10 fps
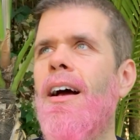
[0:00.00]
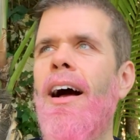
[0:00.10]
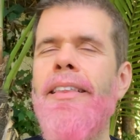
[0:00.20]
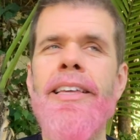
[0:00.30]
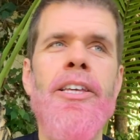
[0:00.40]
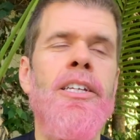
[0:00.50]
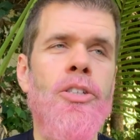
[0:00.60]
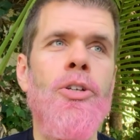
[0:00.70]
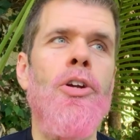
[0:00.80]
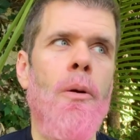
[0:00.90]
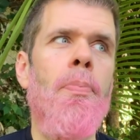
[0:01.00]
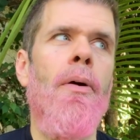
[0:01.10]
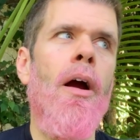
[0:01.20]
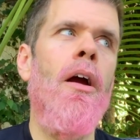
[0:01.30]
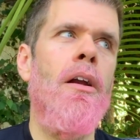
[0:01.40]
I think you can do your
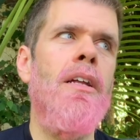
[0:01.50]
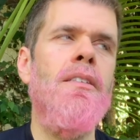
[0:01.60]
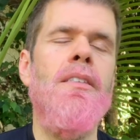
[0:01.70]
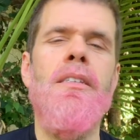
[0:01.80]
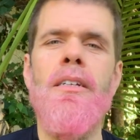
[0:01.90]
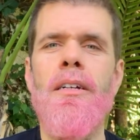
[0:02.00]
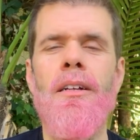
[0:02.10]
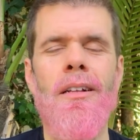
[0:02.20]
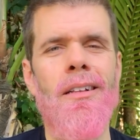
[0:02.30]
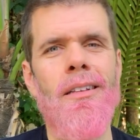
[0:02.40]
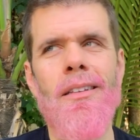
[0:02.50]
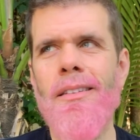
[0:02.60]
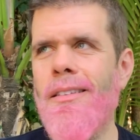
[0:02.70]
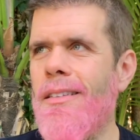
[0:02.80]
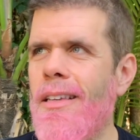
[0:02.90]
part and still,
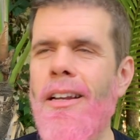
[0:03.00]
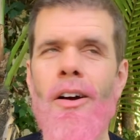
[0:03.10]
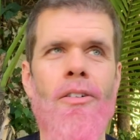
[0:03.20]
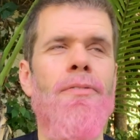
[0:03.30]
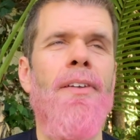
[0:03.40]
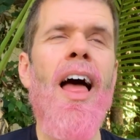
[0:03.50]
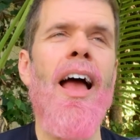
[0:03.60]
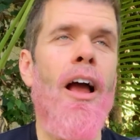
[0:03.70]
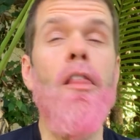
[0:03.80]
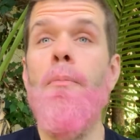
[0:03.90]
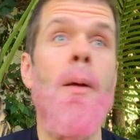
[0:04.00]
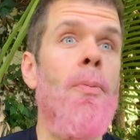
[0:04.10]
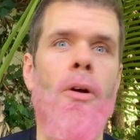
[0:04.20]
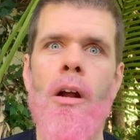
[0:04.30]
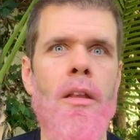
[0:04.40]
you know, fly. Other people
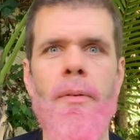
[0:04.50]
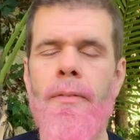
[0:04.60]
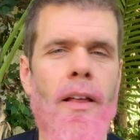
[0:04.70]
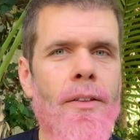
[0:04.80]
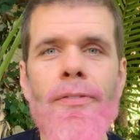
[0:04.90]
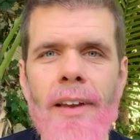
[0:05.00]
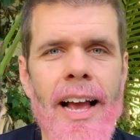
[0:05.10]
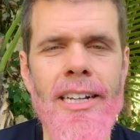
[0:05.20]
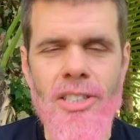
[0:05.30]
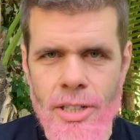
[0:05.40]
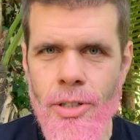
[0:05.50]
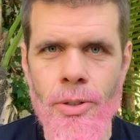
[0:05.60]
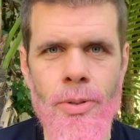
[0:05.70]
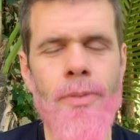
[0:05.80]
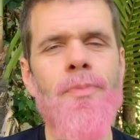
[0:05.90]
are on the on the flight
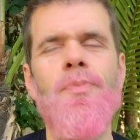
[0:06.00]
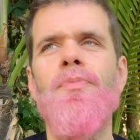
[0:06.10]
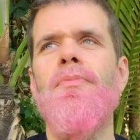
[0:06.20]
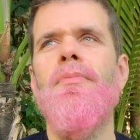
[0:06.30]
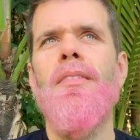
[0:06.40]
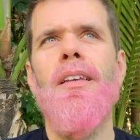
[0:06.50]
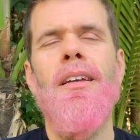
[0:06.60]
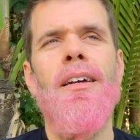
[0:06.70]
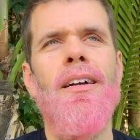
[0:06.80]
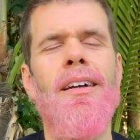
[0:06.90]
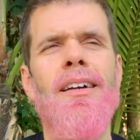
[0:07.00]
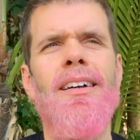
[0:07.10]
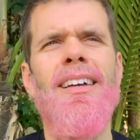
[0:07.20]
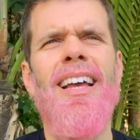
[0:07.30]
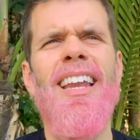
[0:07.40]
too.
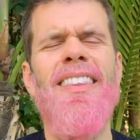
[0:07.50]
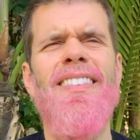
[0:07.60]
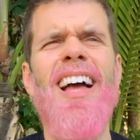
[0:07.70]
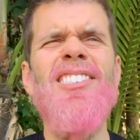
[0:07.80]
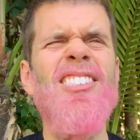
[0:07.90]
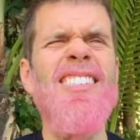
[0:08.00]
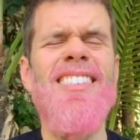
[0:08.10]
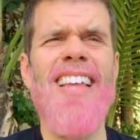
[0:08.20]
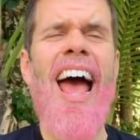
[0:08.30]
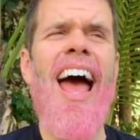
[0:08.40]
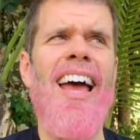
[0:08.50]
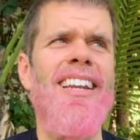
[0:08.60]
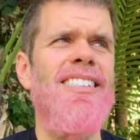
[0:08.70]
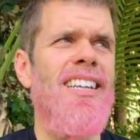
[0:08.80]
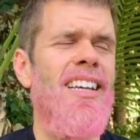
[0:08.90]
And that's just
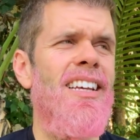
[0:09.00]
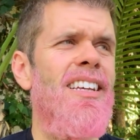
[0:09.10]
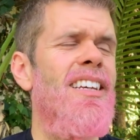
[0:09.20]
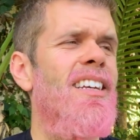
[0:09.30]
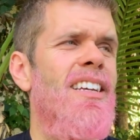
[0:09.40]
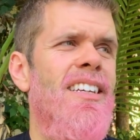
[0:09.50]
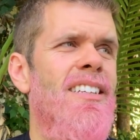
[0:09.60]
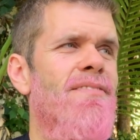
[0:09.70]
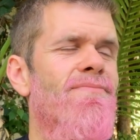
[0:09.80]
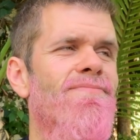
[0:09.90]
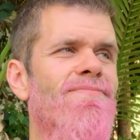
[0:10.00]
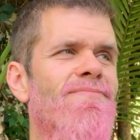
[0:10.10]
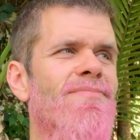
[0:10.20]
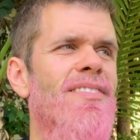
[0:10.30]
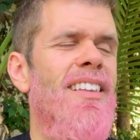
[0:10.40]
sad to
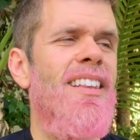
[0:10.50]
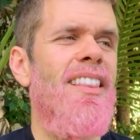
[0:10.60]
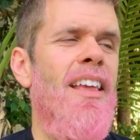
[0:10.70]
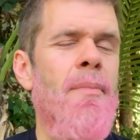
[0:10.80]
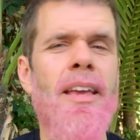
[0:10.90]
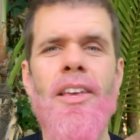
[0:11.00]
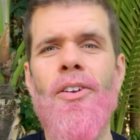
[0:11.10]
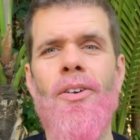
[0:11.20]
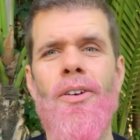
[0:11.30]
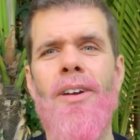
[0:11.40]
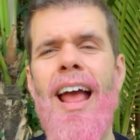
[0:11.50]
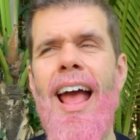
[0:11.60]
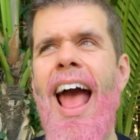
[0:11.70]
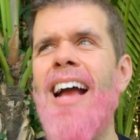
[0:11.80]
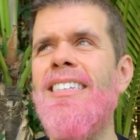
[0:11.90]
limit your
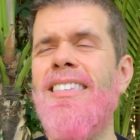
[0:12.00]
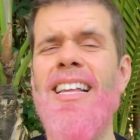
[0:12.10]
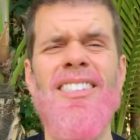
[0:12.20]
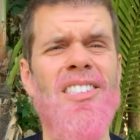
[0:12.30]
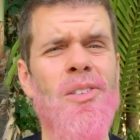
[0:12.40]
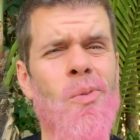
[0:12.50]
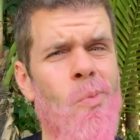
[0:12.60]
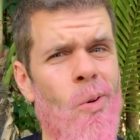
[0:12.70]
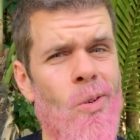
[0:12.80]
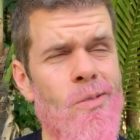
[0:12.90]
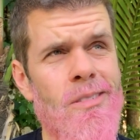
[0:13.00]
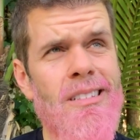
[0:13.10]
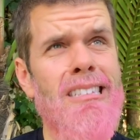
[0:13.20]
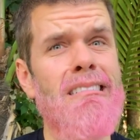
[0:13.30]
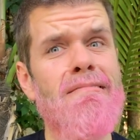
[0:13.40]
access to the
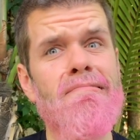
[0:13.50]
world.